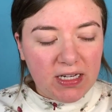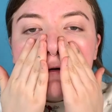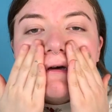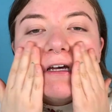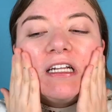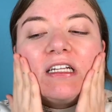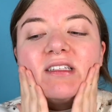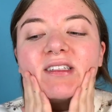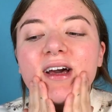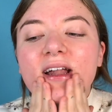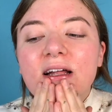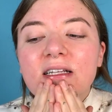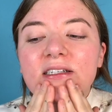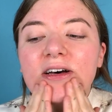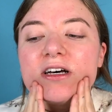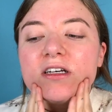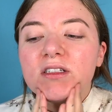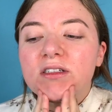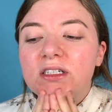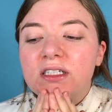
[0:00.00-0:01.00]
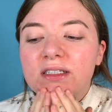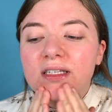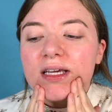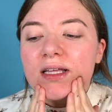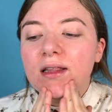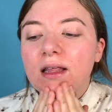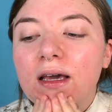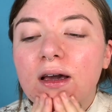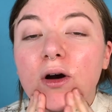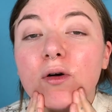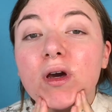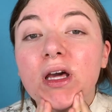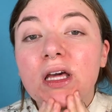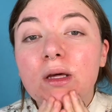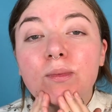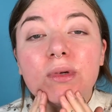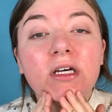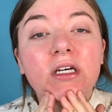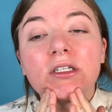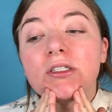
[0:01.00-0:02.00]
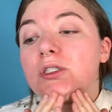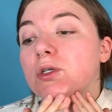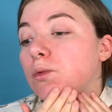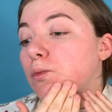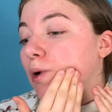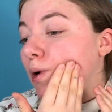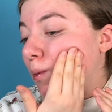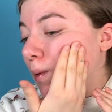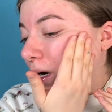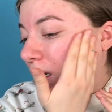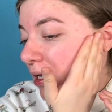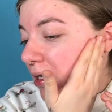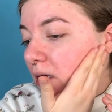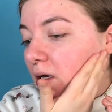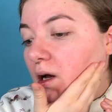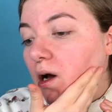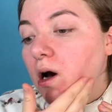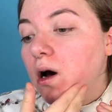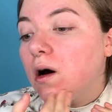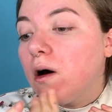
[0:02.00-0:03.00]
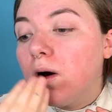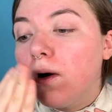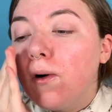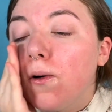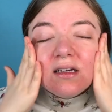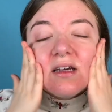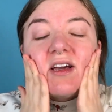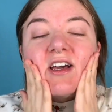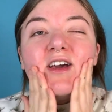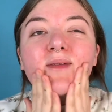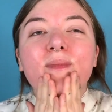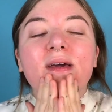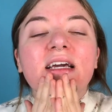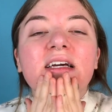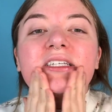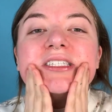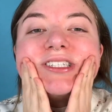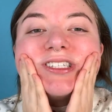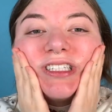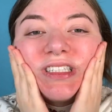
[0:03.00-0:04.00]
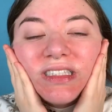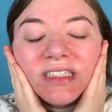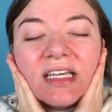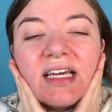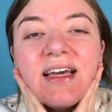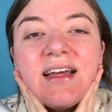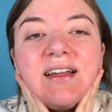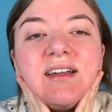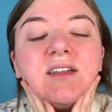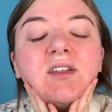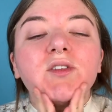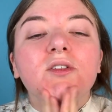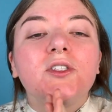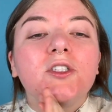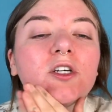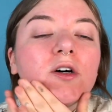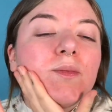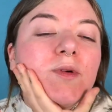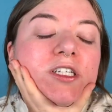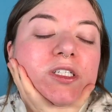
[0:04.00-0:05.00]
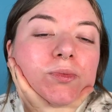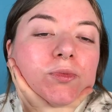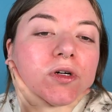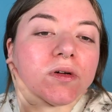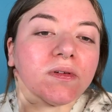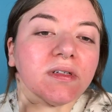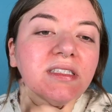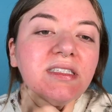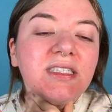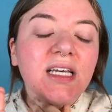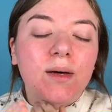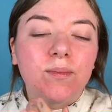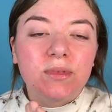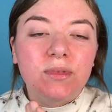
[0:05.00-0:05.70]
It just kind of tells your skin okay, bitch, we're ready to go. It makes your skin so much more receptive